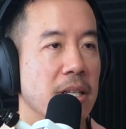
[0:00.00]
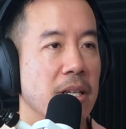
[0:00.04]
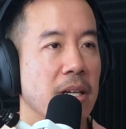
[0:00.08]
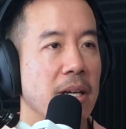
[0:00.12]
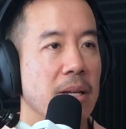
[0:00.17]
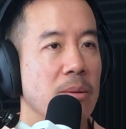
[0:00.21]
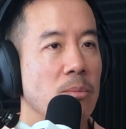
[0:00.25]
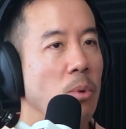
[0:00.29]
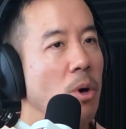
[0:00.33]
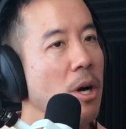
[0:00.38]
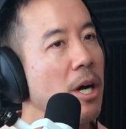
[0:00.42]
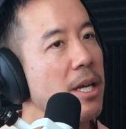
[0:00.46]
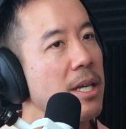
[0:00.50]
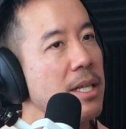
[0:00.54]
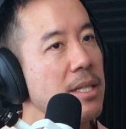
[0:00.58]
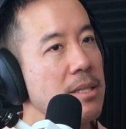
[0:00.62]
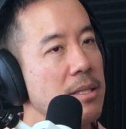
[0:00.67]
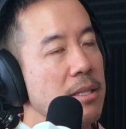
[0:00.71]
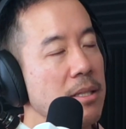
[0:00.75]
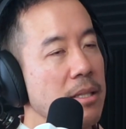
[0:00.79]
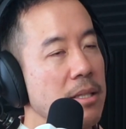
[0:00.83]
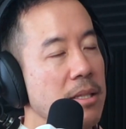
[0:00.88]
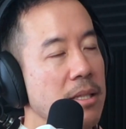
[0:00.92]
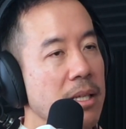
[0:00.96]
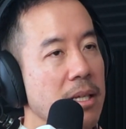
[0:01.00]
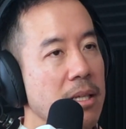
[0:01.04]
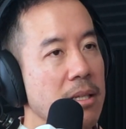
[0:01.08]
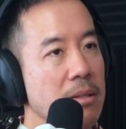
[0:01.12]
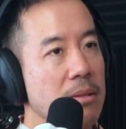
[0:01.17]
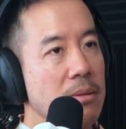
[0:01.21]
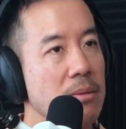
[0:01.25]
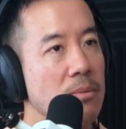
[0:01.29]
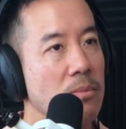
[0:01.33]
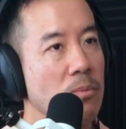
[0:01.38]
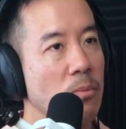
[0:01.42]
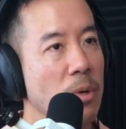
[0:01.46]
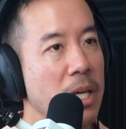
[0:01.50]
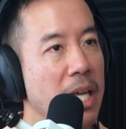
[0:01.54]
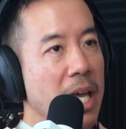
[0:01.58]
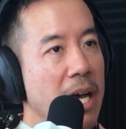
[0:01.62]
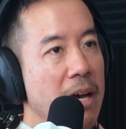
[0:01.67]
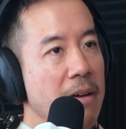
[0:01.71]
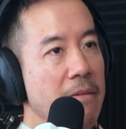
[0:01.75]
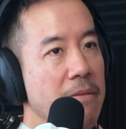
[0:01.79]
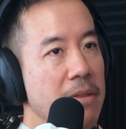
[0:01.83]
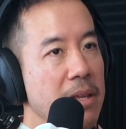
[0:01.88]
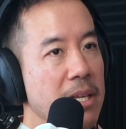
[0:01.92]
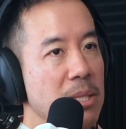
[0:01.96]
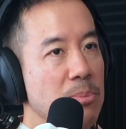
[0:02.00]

And why is it that we have